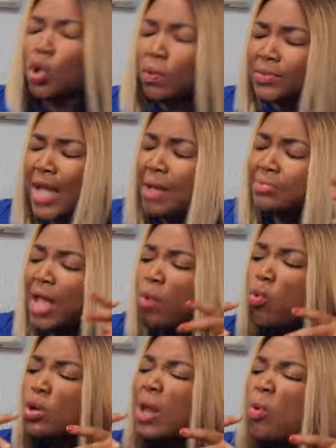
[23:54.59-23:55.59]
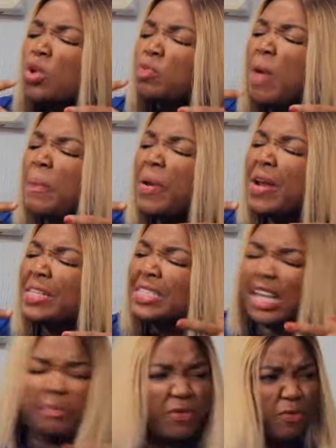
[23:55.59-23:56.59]
Sometimes I wonder what my
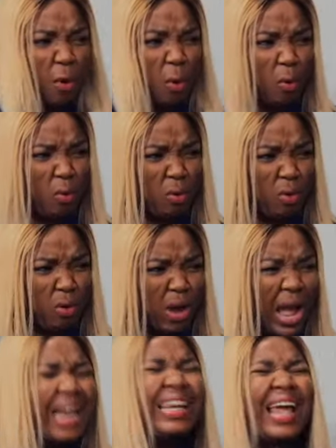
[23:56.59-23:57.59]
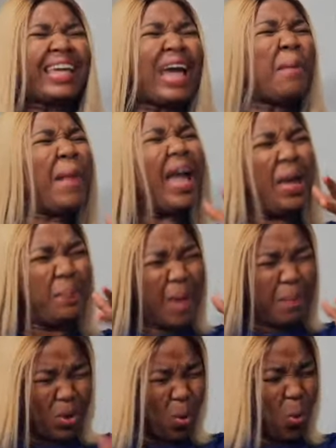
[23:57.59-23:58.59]
parents take me for. Like, am
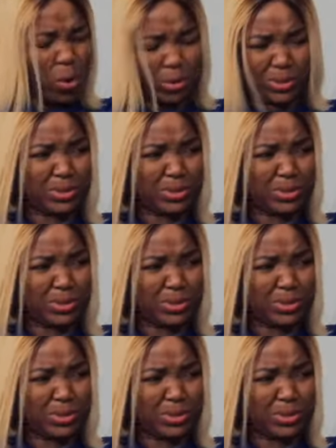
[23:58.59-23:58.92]
I a baby or